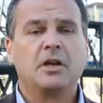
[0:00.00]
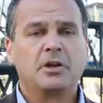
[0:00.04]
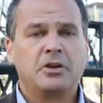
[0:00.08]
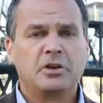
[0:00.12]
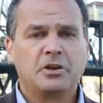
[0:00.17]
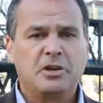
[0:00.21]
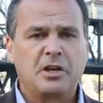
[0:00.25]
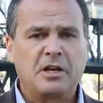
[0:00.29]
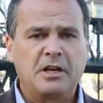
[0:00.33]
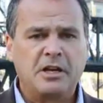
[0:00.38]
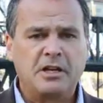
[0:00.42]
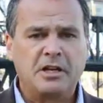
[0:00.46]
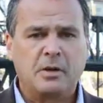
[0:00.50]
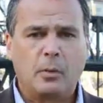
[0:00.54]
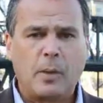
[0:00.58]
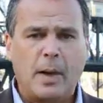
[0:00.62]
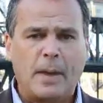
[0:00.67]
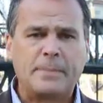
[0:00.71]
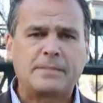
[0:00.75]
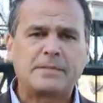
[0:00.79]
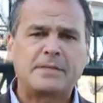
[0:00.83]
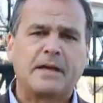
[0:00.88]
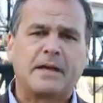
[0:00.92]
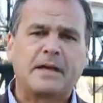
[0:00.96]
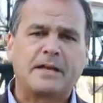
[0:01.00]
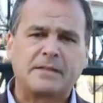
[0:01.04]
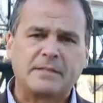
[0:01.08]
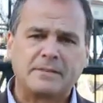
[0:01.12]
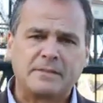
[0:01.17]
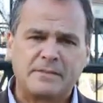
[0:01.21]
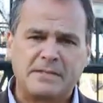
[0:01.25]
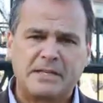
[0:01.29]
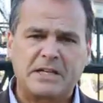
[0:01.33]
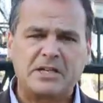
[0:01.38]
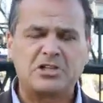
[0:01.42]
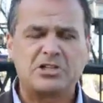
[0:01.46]
You're going to need a website,
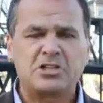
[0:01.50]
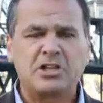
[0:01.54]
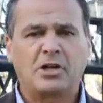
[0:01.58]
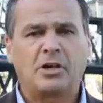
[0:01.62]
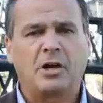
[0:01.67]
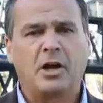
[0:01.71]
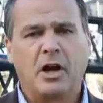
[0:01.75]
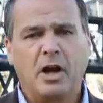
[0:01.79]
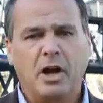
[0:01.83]
some stationery.